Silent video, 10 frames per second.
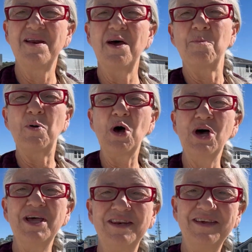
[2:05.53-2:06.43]

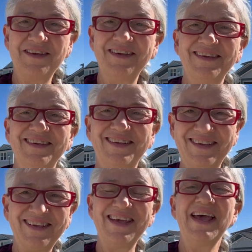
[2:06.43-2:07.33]
upon
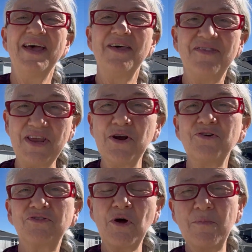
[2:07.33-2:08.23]
the
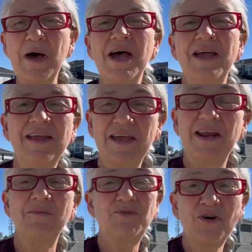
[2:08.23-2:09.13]
years go by, and
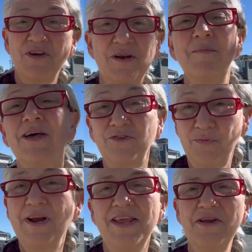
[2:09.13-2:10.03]
I'm talking about
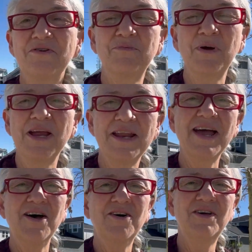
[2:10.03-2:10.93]
20 years by
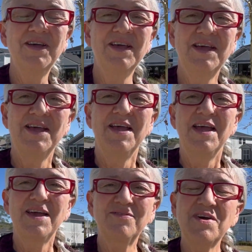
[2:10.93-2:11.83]
now,
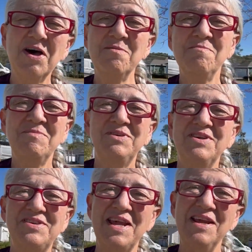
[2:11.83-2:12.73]
have come to
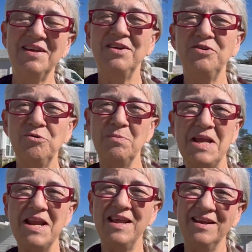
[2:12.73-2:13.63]
take new
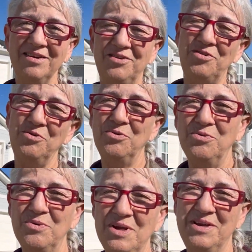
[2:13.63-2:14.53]
meaning to